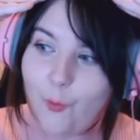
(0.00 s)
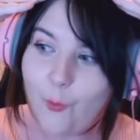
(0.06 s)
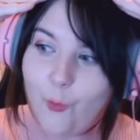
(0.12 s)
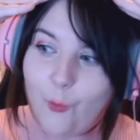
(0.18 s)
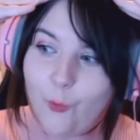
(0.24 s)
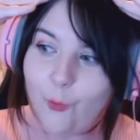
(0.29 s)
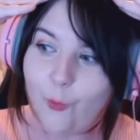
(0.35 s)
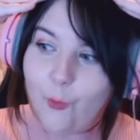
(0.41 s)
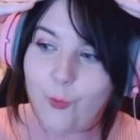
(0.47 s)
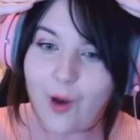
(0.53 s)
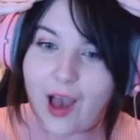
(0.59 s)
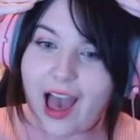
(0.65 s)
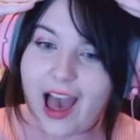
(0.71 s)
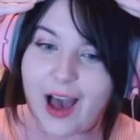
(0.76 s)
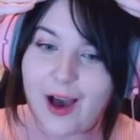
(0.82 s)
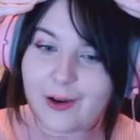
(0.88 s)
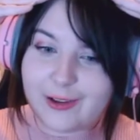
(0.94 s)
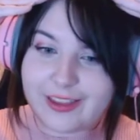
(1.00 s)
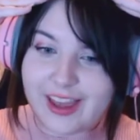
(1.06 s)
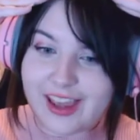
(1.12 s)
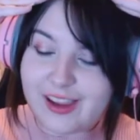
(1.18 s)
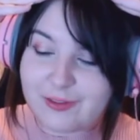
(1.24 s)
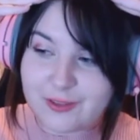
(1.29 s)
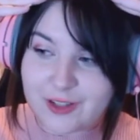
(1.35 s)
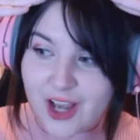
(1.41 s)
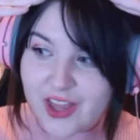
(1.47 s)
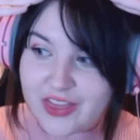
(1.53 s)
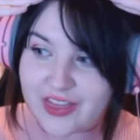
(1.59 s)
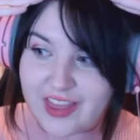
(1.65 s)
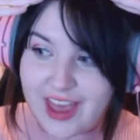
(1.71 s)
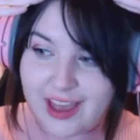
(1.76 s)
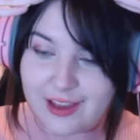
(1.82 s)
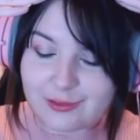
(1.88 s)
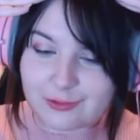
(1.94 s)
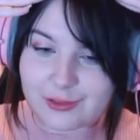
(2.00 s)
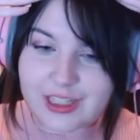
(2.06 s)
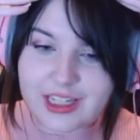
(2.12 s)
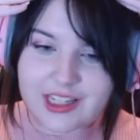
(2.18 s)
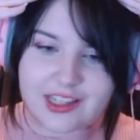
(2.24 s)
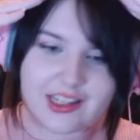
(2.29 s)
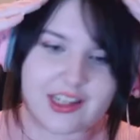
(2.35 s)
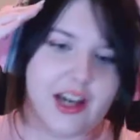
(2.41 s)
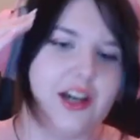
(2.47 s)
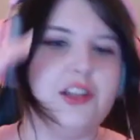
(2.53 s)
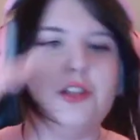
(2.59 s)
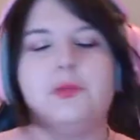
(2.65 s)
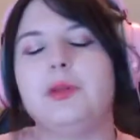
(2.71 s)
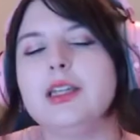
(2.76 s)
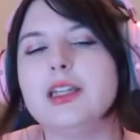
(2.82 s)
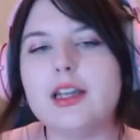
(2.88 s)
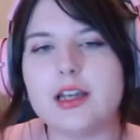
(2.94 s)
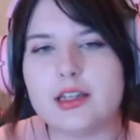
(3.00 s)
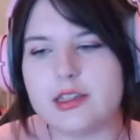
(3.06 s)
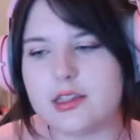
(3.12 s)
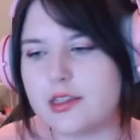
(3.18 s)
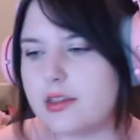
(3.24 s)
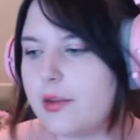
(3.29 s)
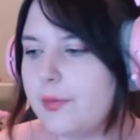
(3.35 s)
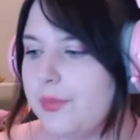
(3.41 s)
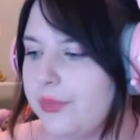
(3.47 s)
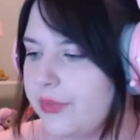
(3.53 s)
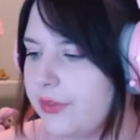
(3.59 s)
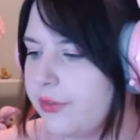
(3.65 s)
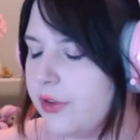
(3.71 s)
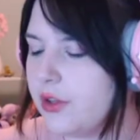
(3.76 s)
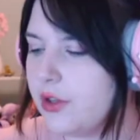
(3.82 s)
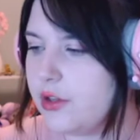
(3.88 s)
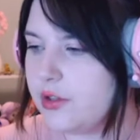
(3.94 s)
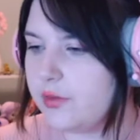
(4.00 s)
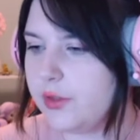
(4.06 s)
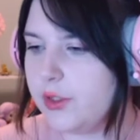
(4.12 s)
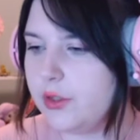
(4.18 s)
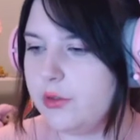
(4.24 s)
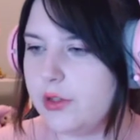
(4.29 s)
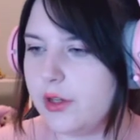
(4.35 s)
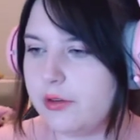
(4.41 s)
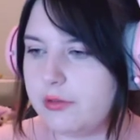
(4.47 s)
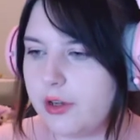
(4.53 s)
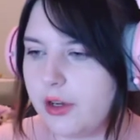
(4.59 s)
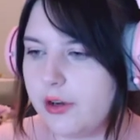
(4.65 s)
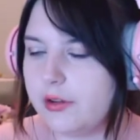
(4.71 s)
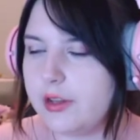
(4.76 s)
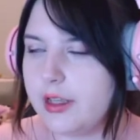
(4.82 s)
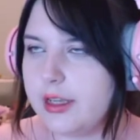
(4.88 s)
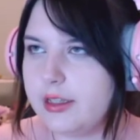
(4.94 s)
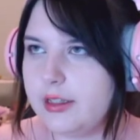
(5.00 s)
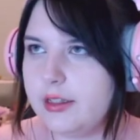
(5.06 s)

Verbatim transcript: wow, they've done their research because for those of you who don't know, like